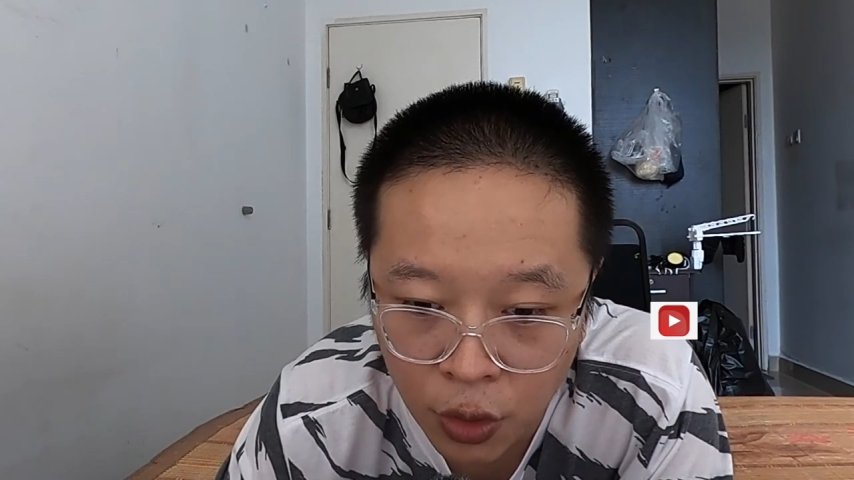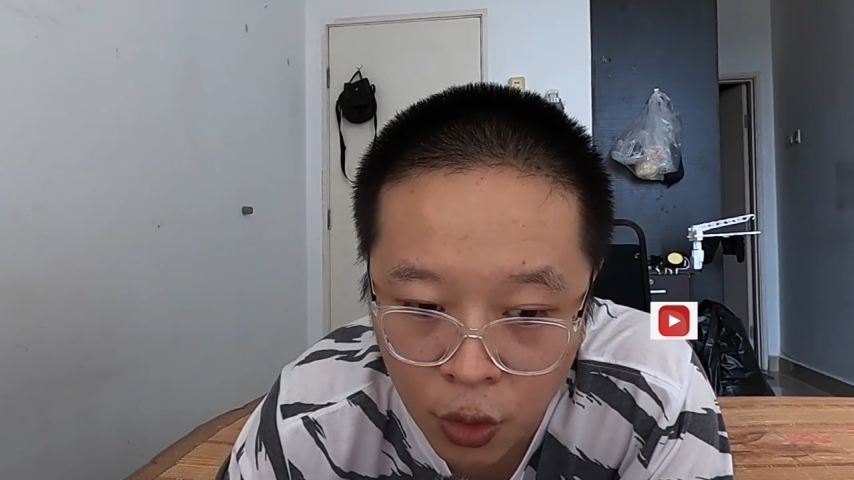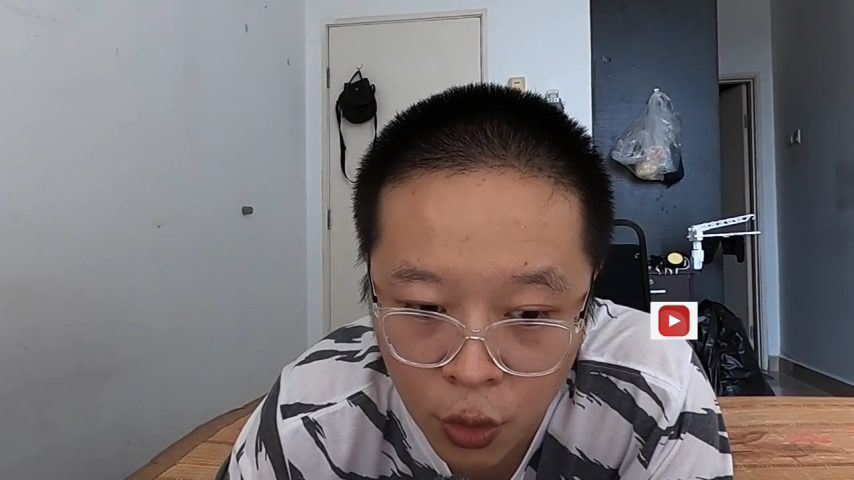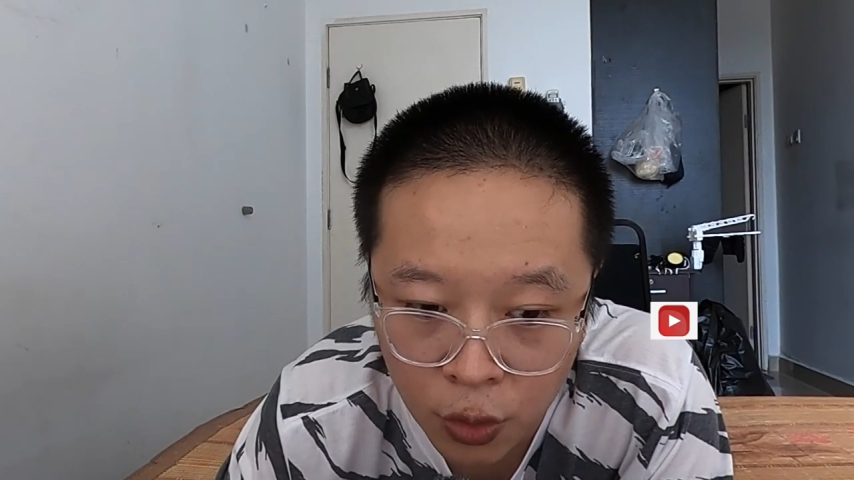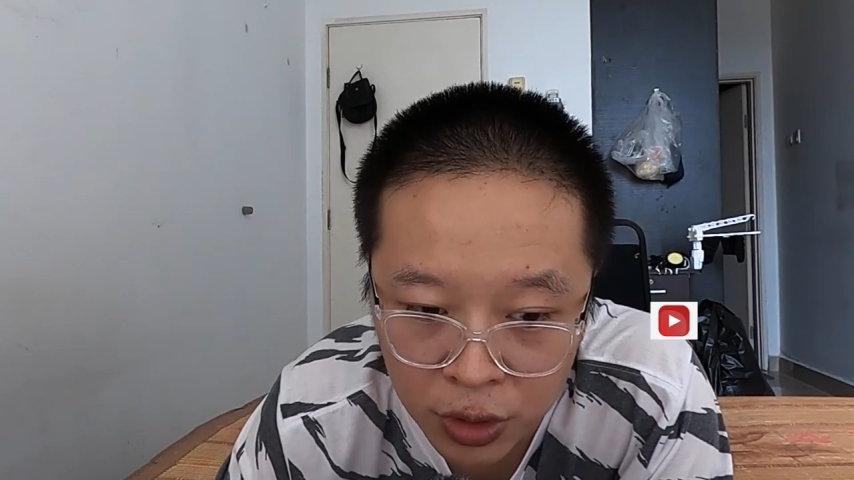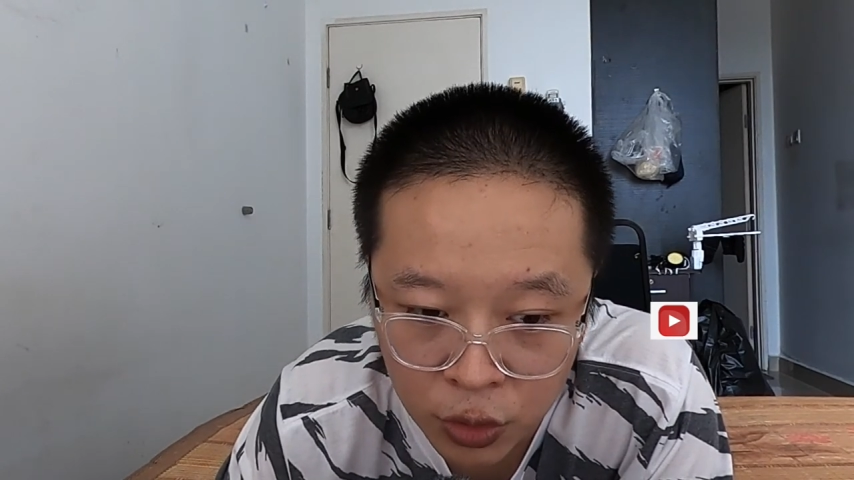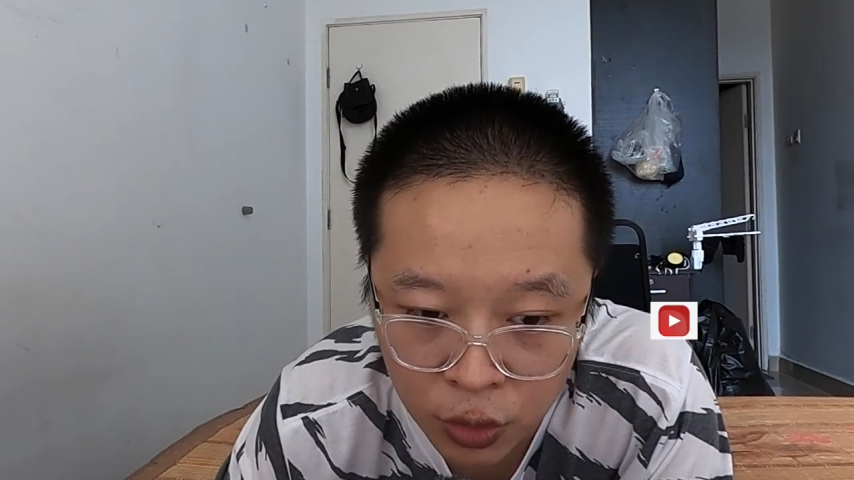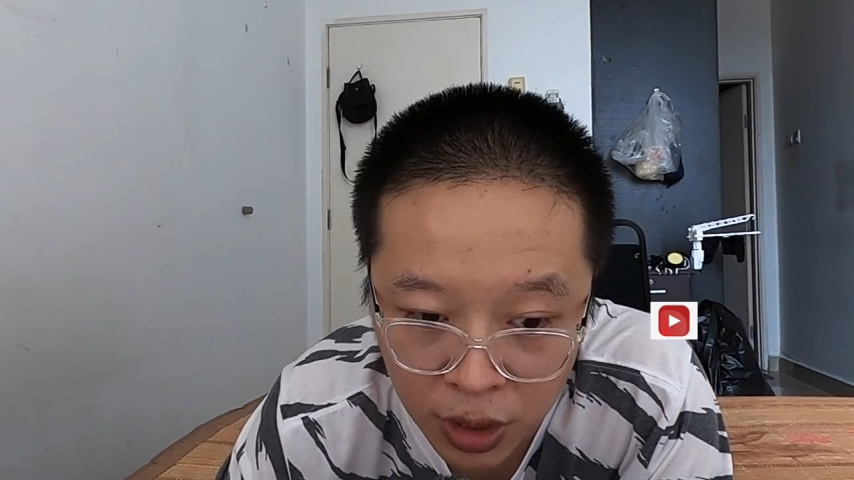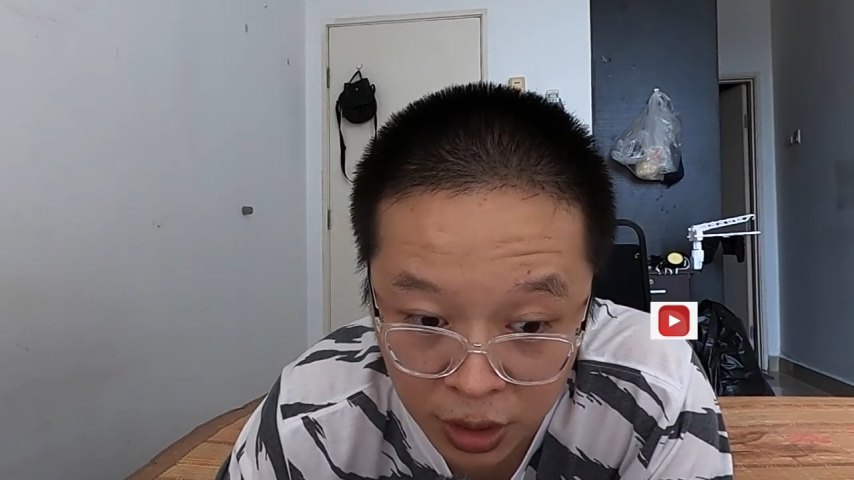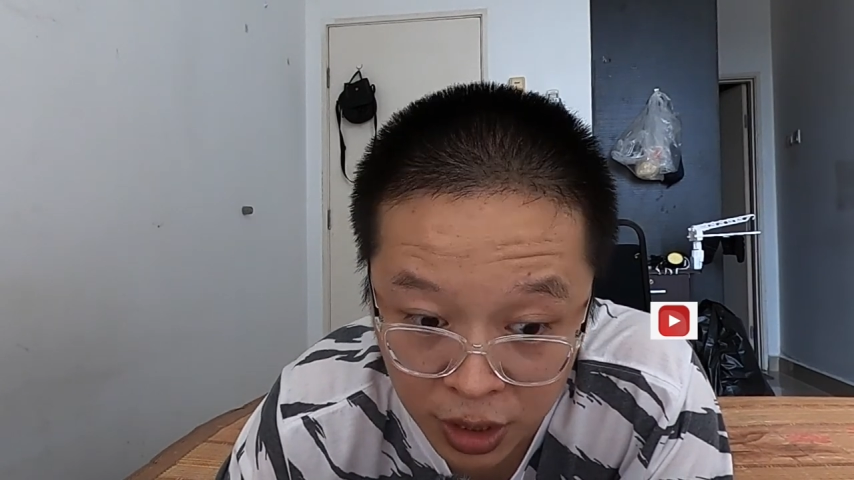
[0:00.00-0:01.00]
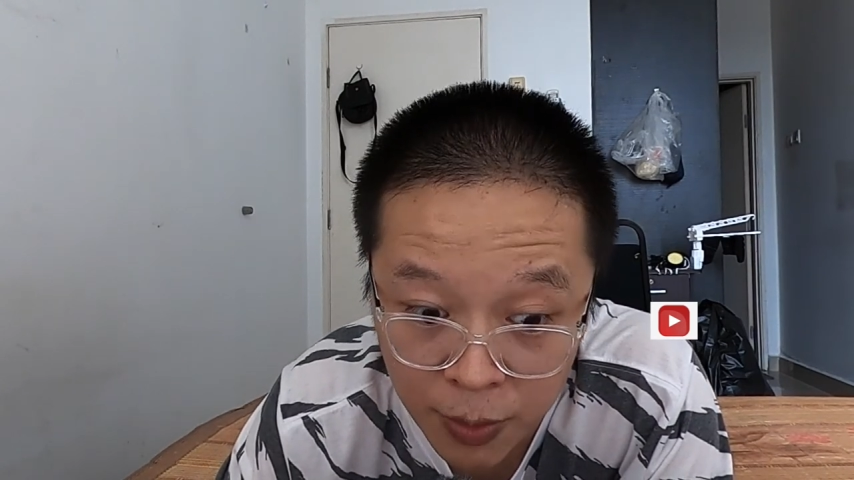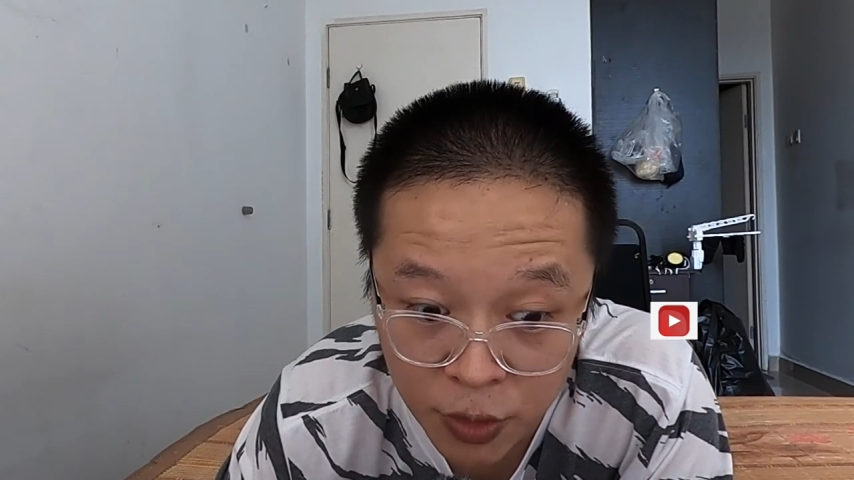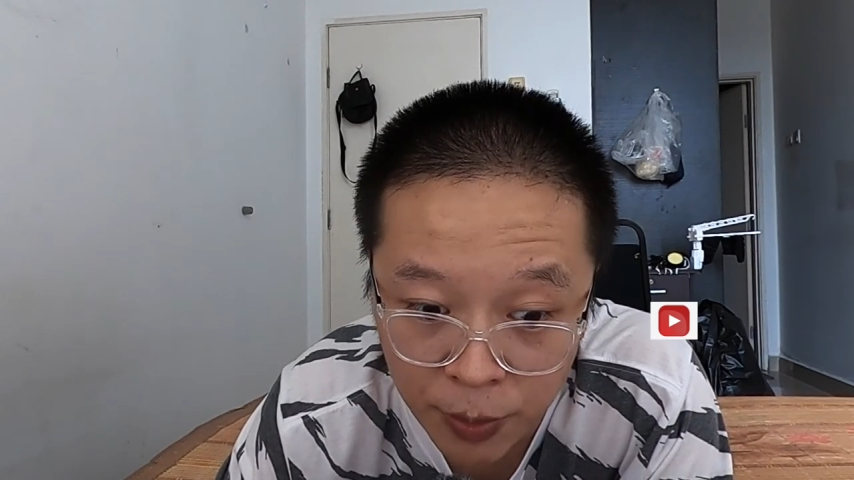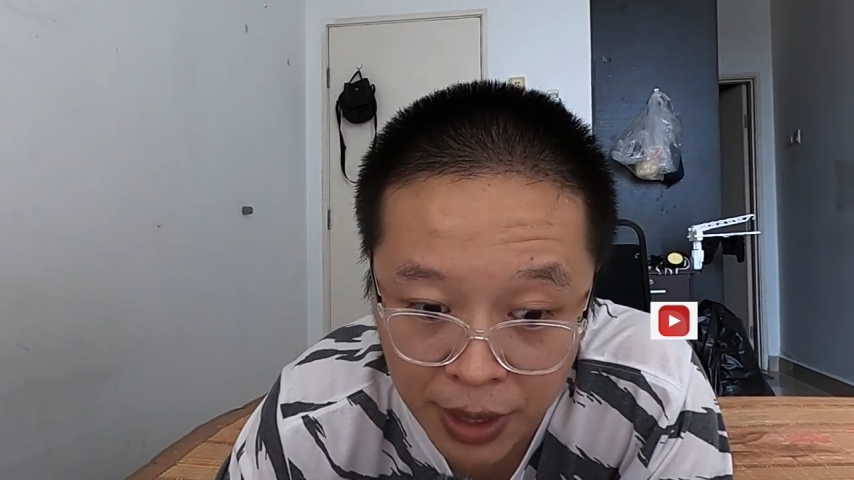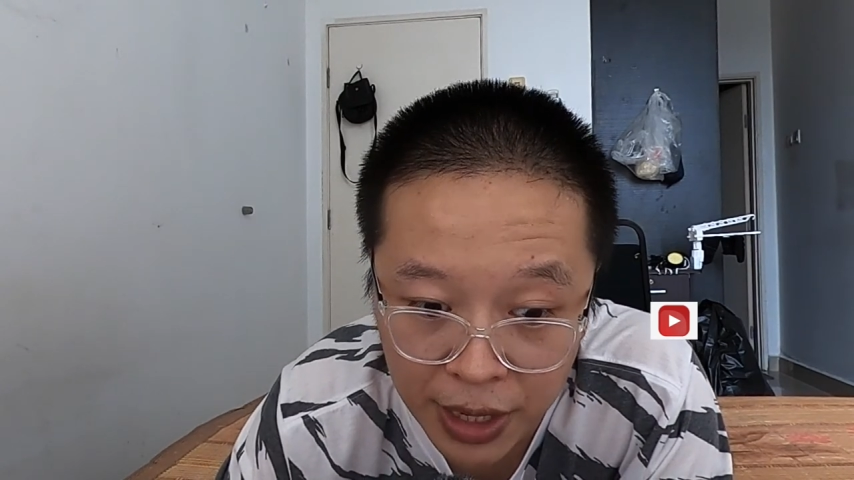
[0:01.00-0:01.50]
own into a
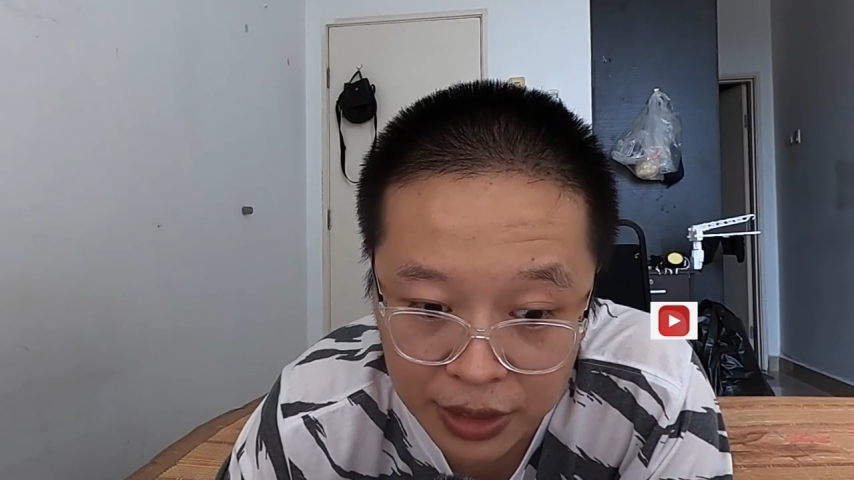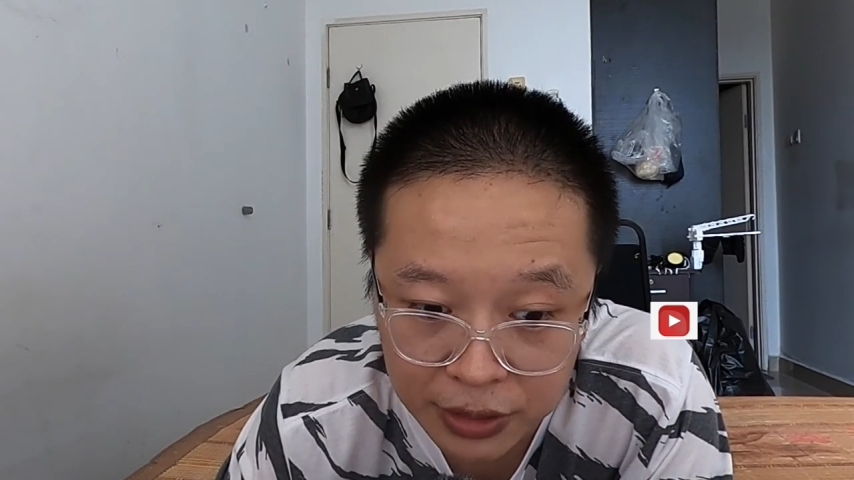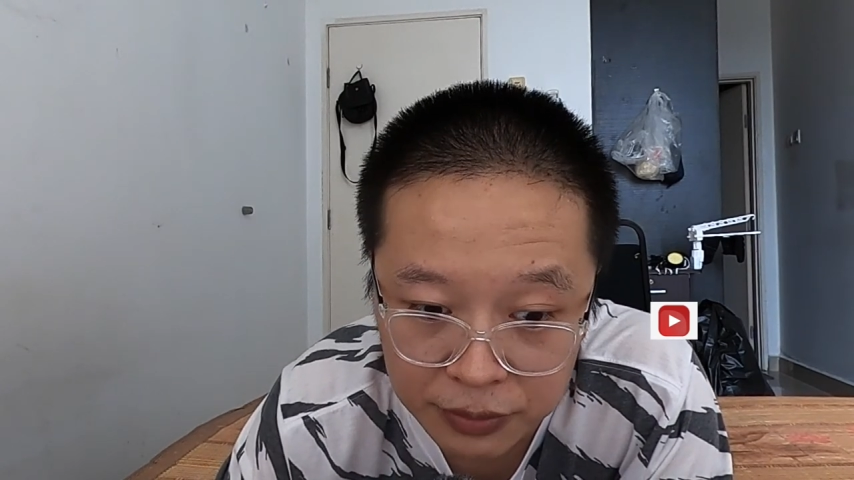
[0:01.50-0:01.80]
camera bag.